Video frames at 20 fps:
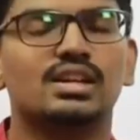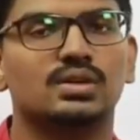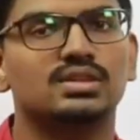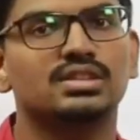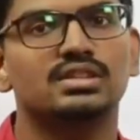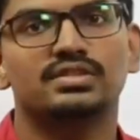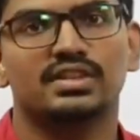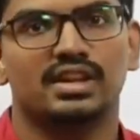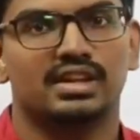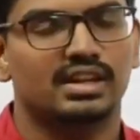
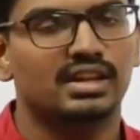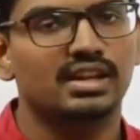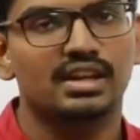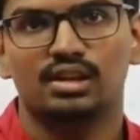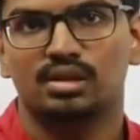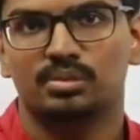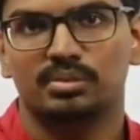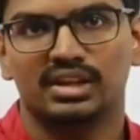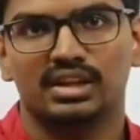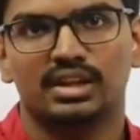1500
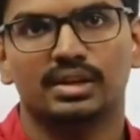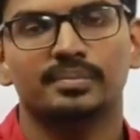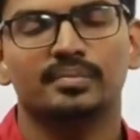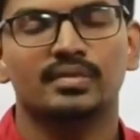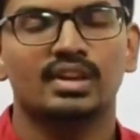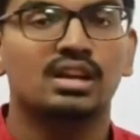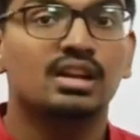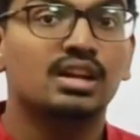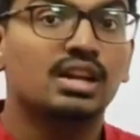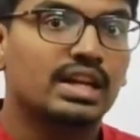kilometers.
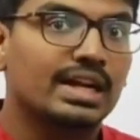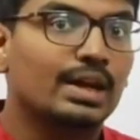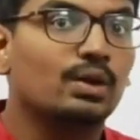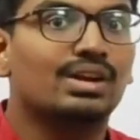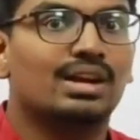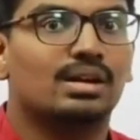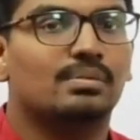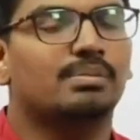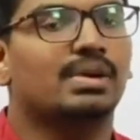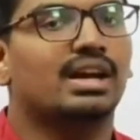
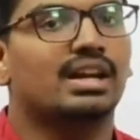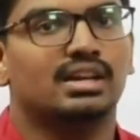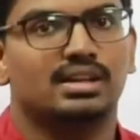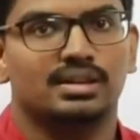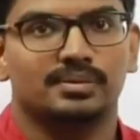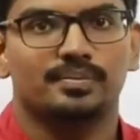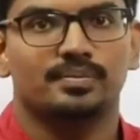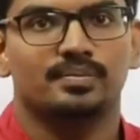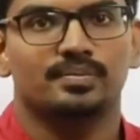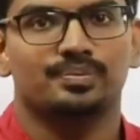Now compare it.